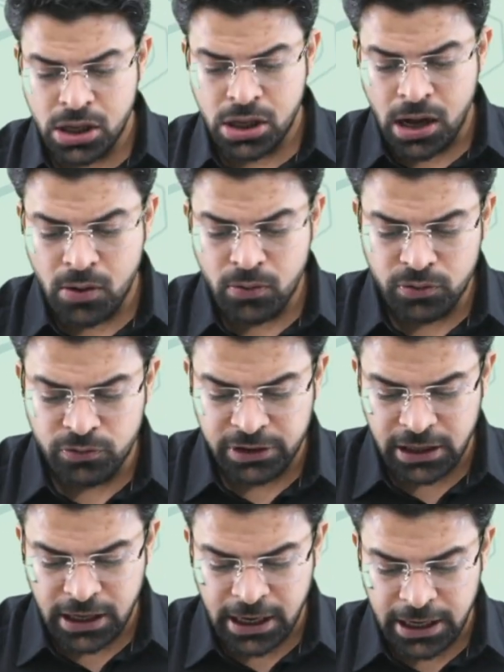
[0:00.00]
How do we
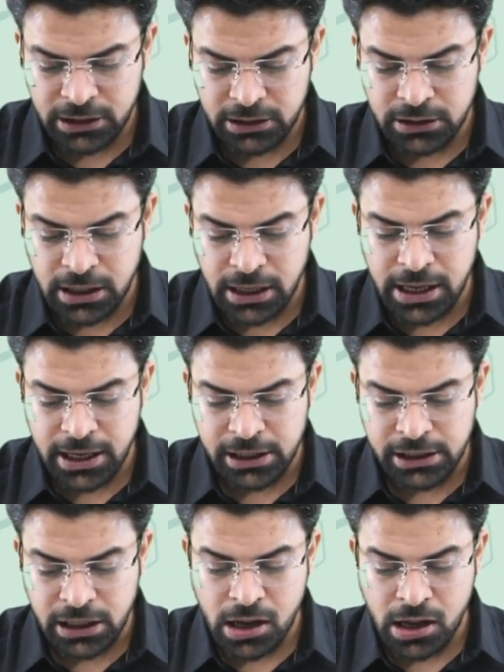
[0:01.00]
write the
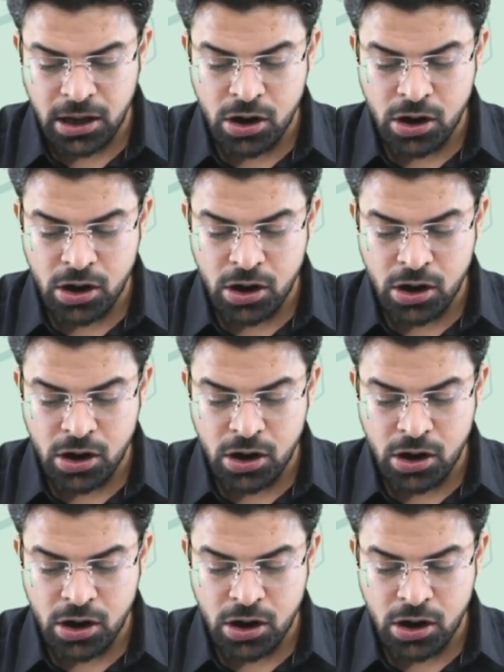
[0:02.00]
area